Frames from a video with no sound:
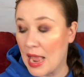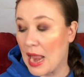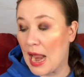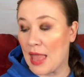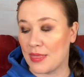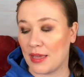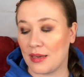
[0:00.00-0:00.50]

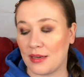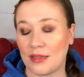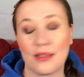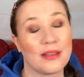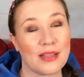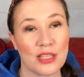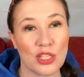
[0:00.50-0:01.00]
And then
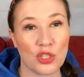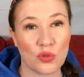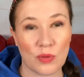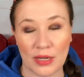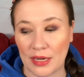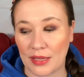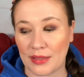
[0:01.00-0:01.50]
this is
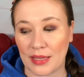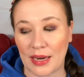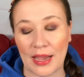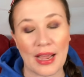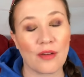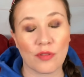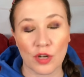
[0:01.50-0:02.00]
one that I
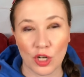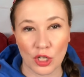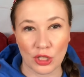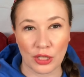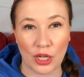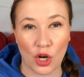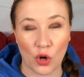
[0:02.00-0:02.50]
have
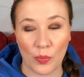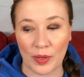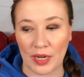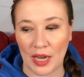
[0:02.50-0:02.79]
currently open.